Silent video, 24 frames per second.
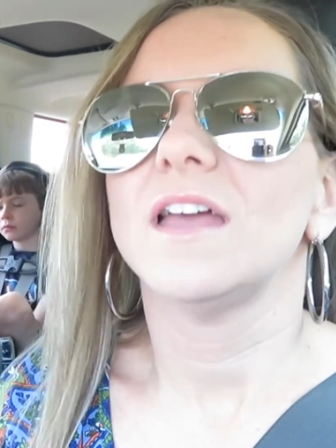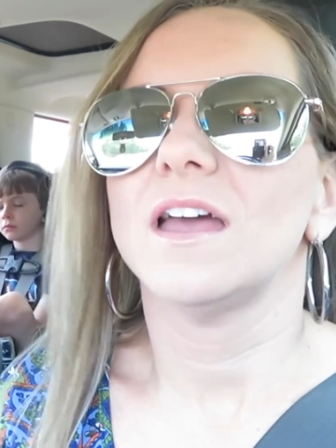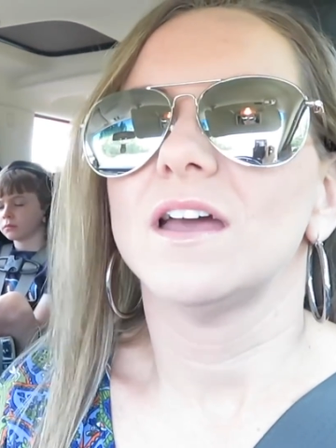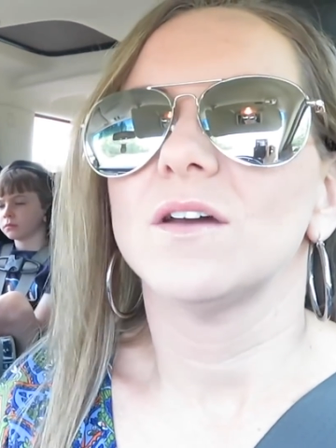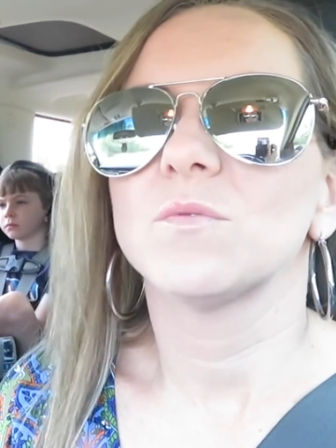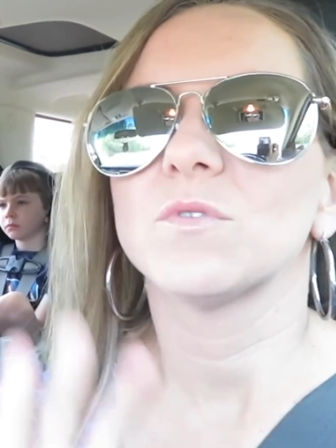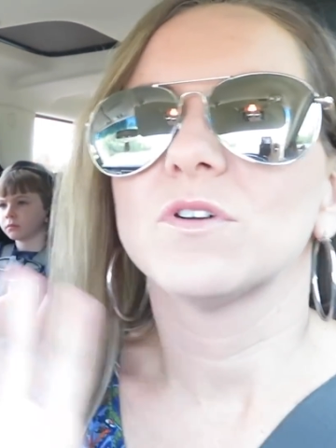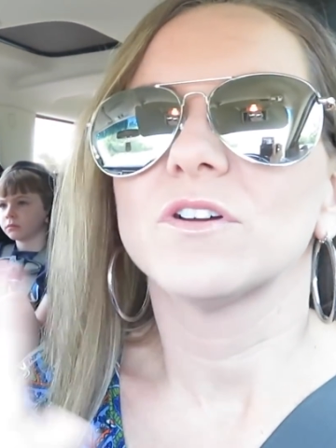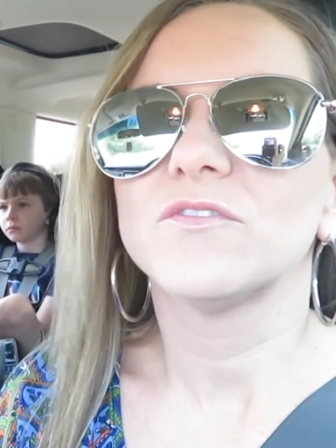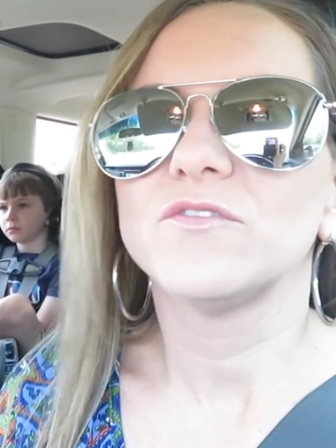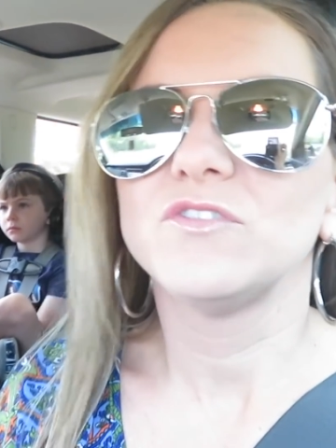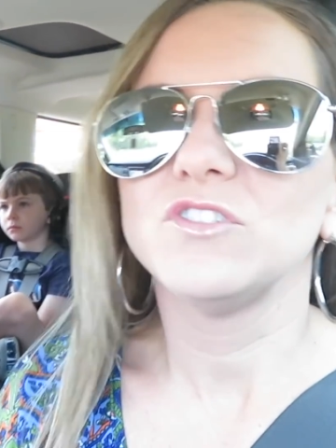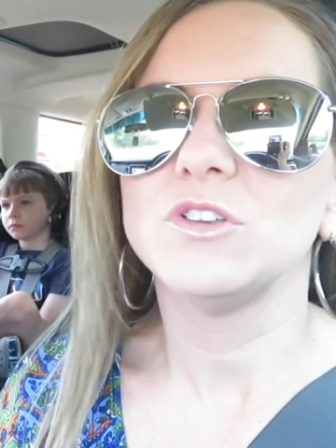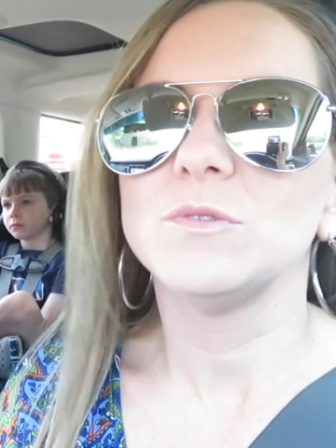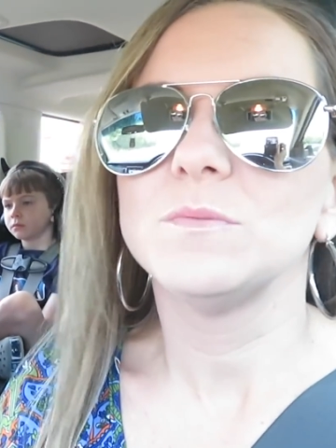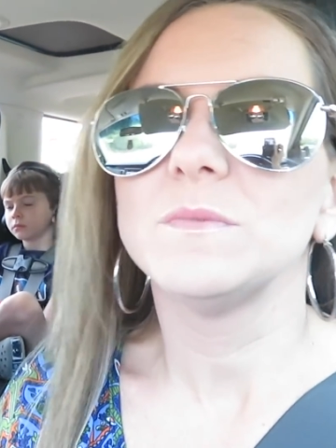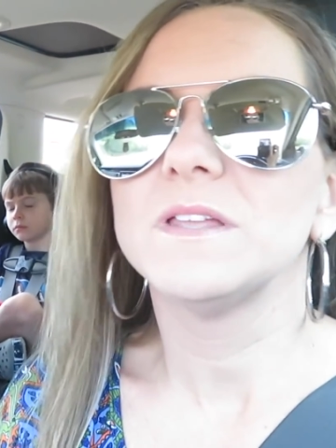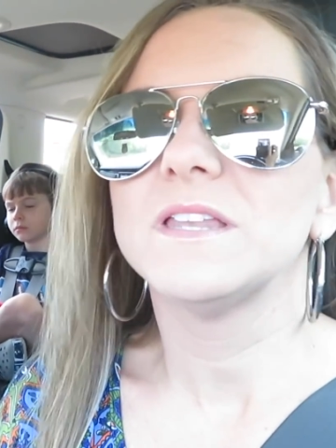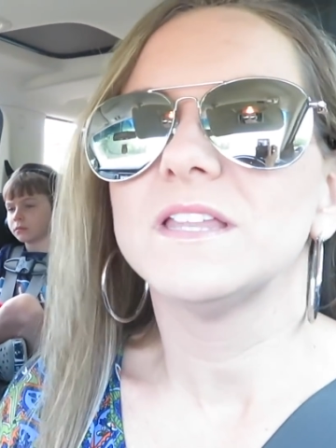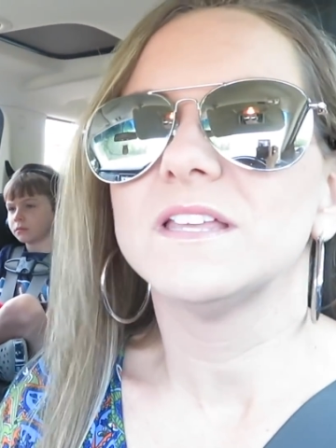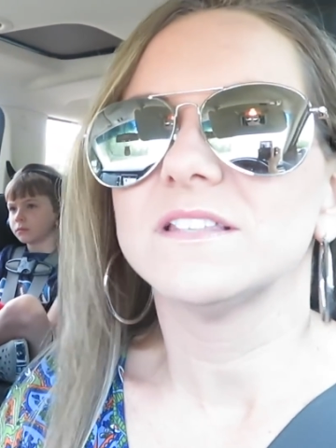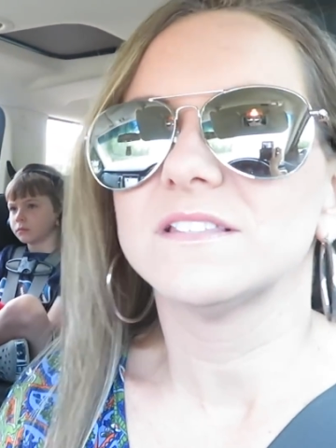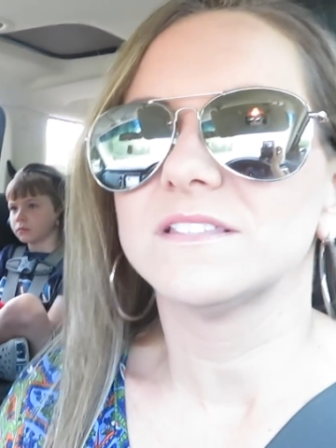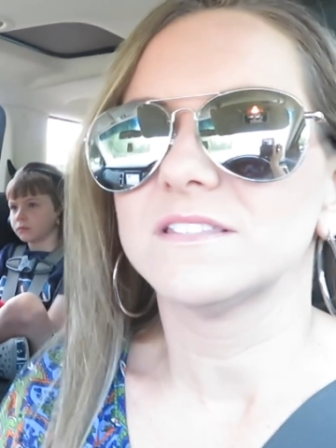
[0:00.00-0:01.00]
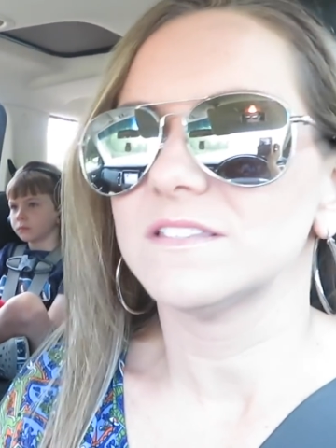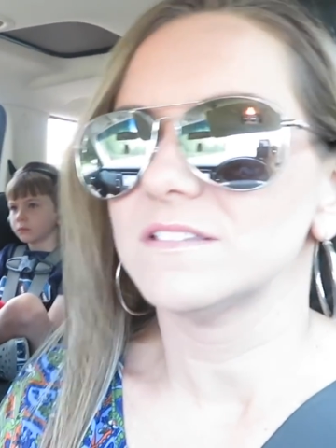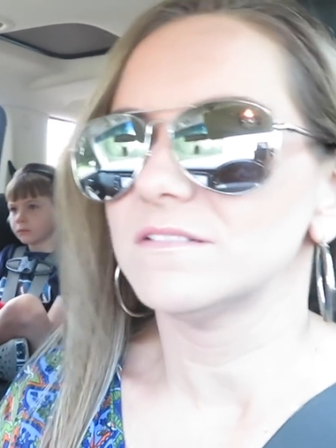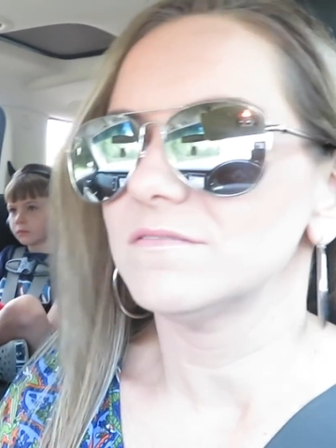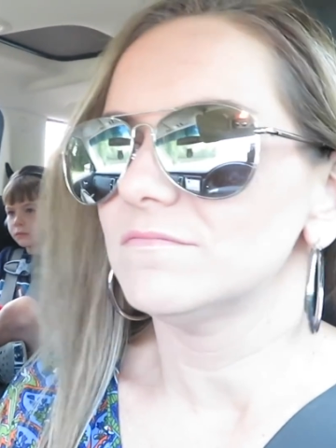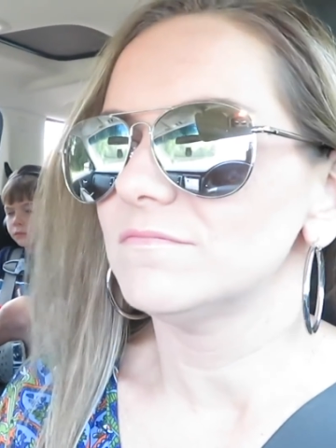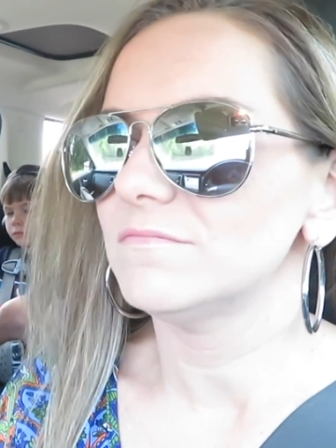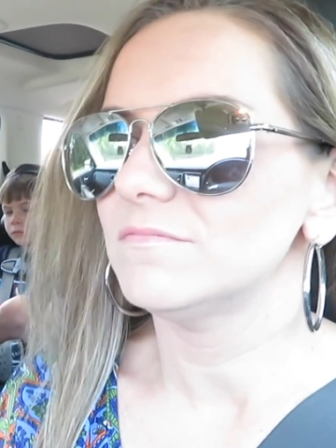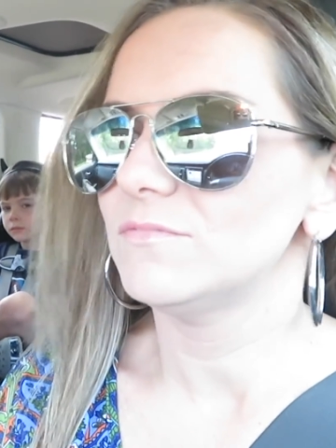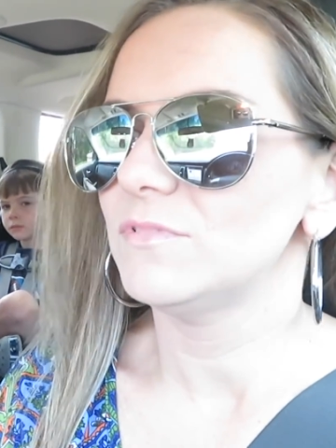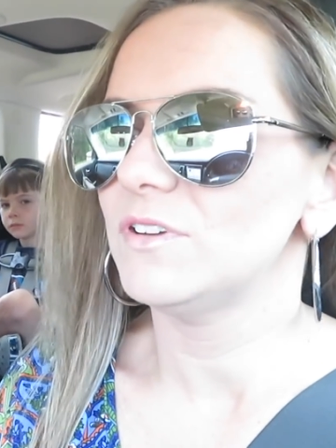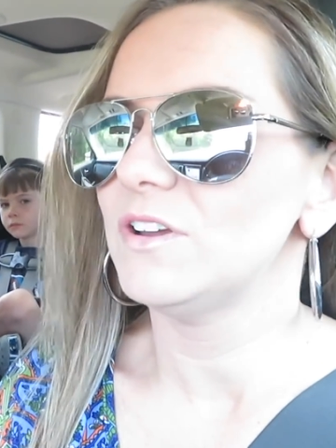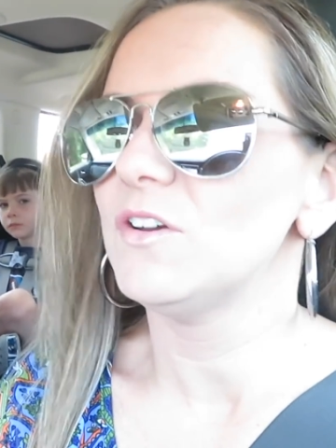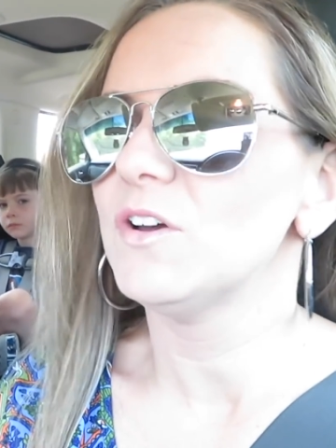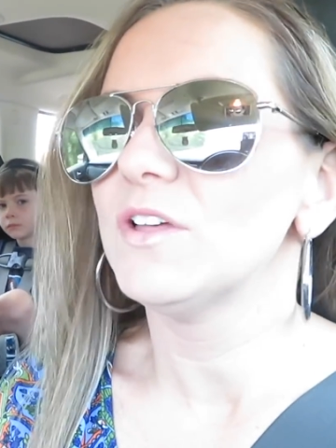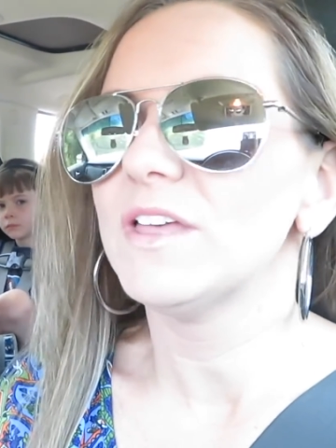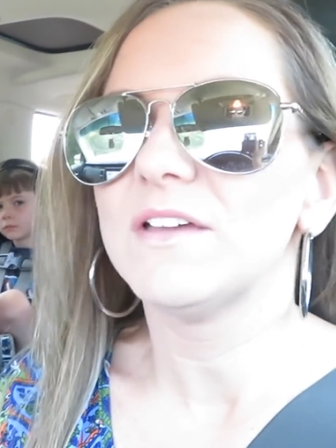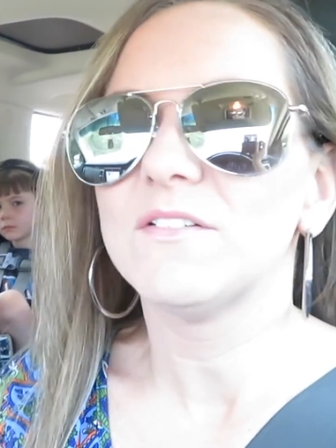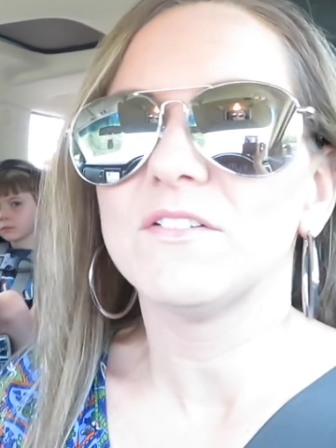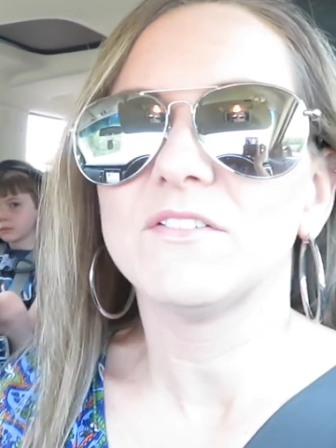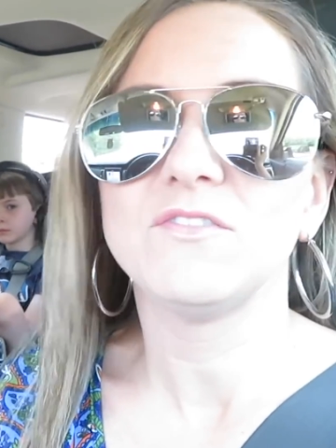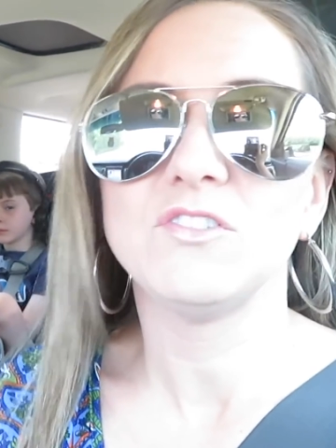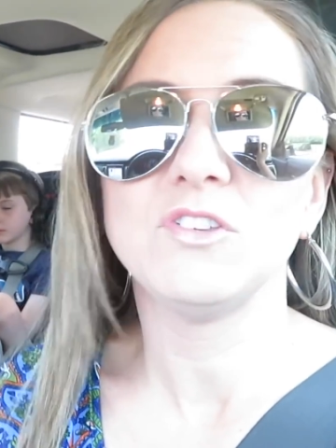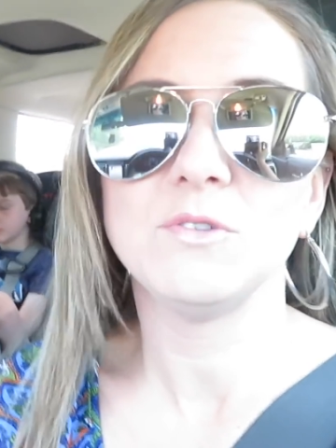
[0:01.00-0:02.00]
Yeah, we're a few minutes. We only
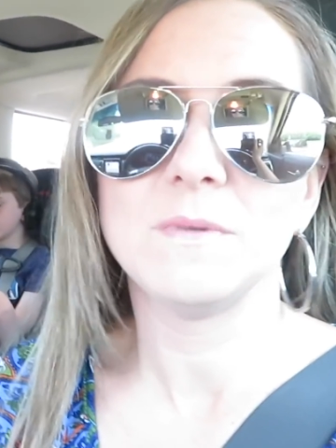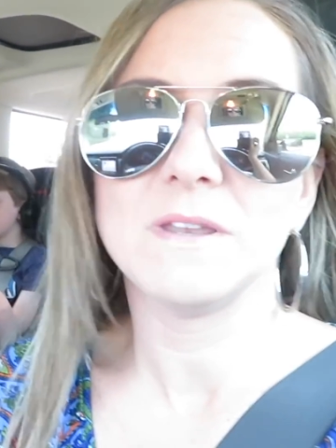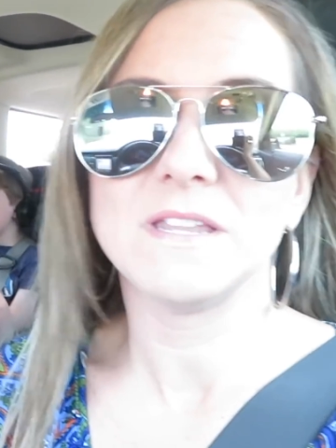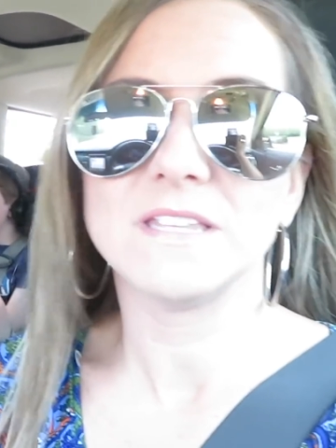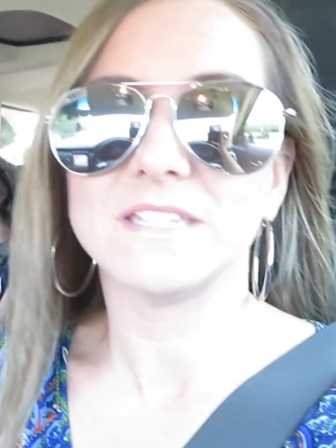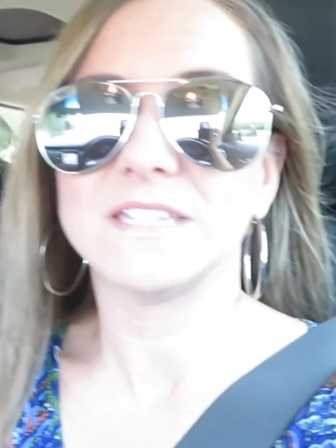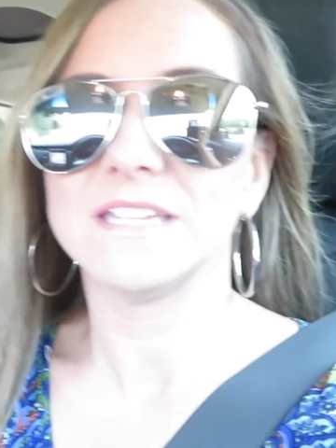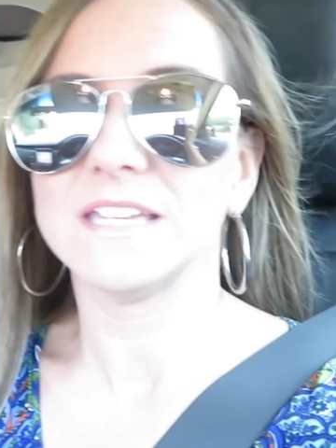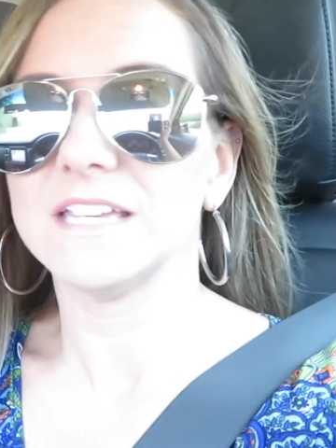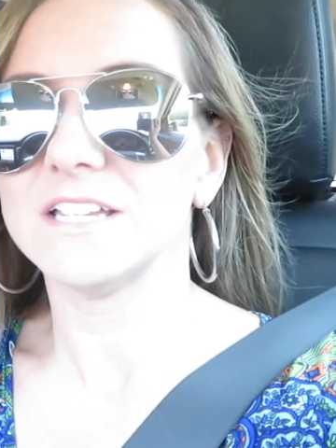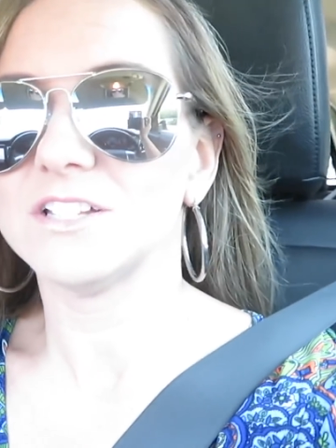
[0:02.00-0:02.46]
have a few minutes to